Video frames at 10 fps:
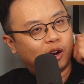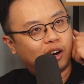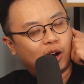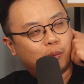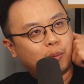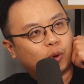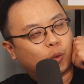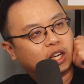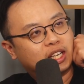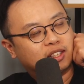I remember
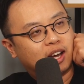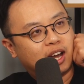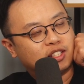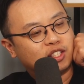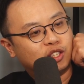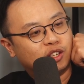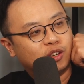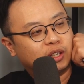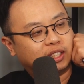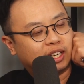working in the
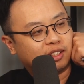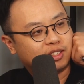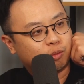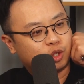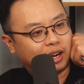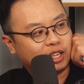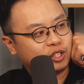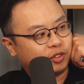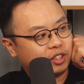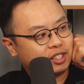ICU and getting some
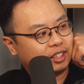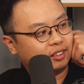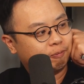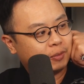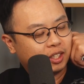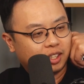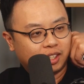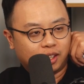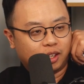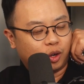transfers, and
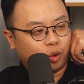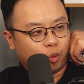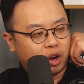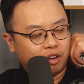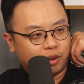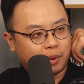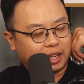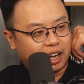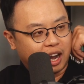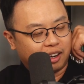one of them
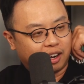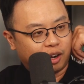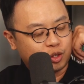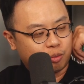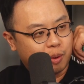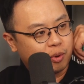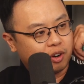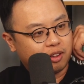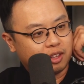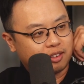I
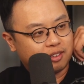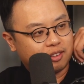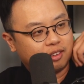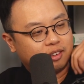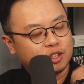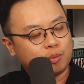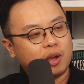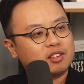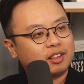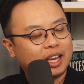remember this
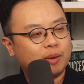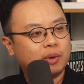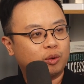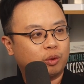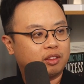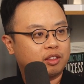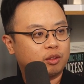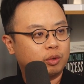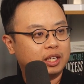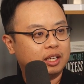patient came in with
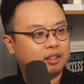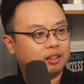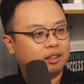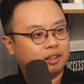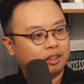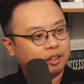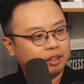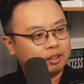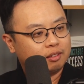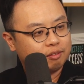3
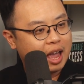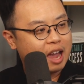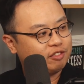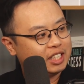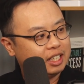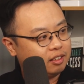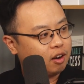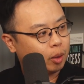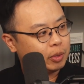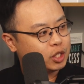hefty
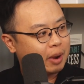garbage